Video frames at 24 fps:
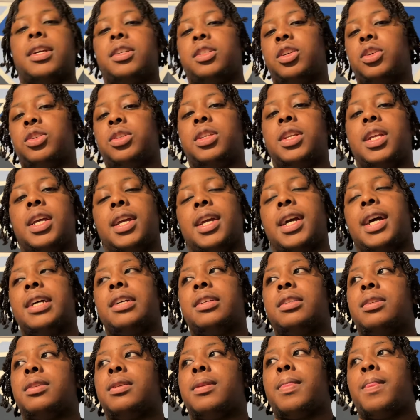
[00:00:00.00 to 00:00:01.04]
right, so today,
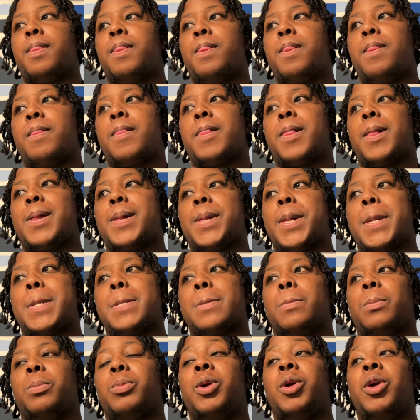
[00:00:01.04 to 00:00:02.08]
guys,
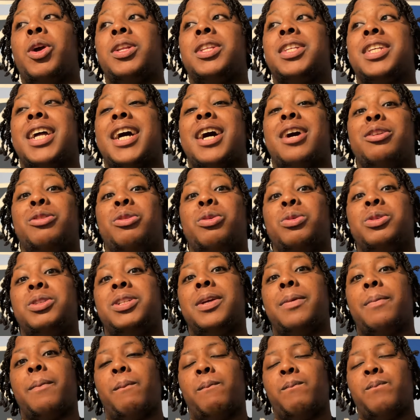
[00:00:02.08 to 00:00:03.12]
we're going to the outdoor
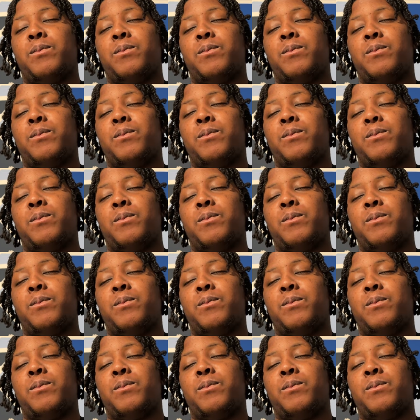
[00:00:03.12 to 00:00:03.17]
gym.